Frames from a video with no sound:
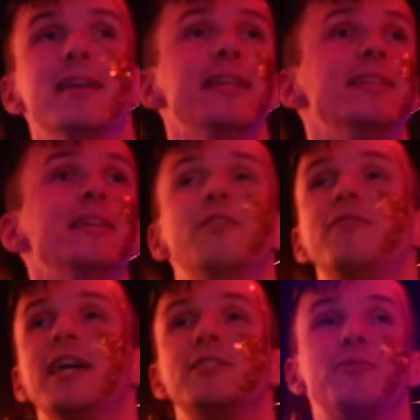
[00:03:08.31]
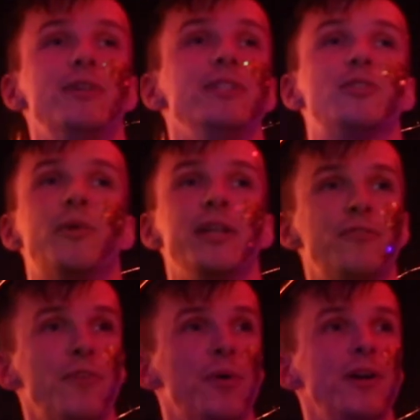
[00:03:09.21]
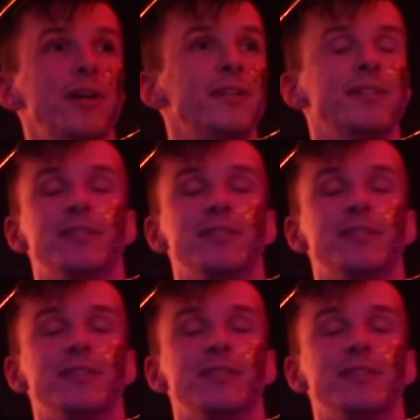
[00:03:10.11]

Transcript: And fast forward to 24,